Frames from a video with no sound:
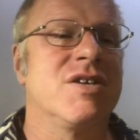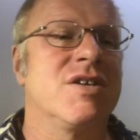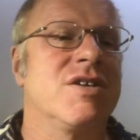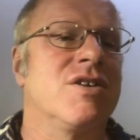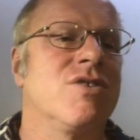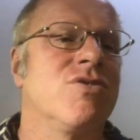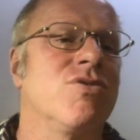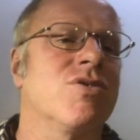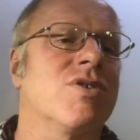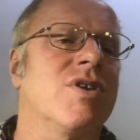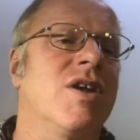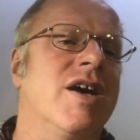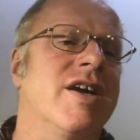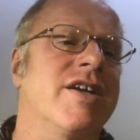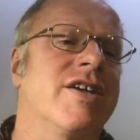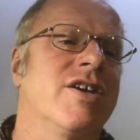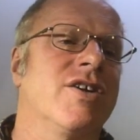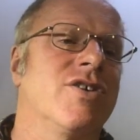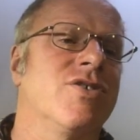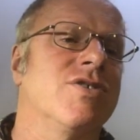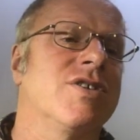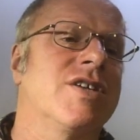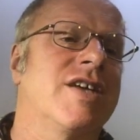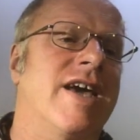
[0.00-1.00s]
Looked like a
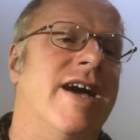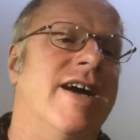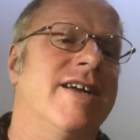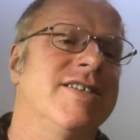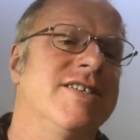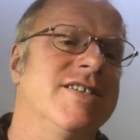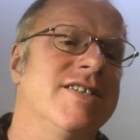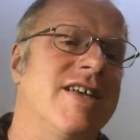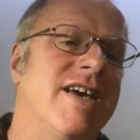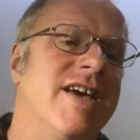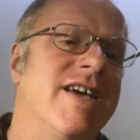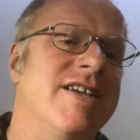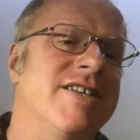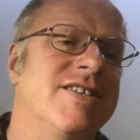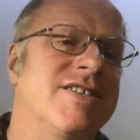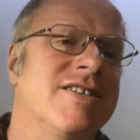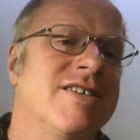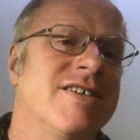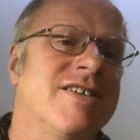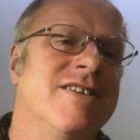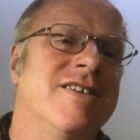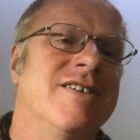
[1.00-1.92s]
good candidate.